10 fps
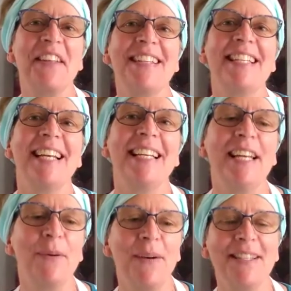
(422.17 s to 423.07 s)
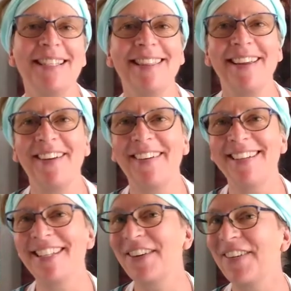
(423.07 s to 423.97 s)
the technique, what's in there.
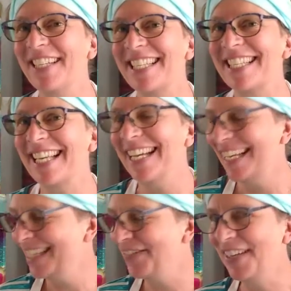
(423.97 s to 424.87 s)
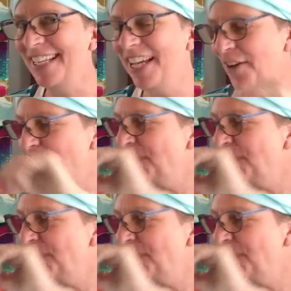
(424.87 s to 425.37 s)
It's always exciting to find out.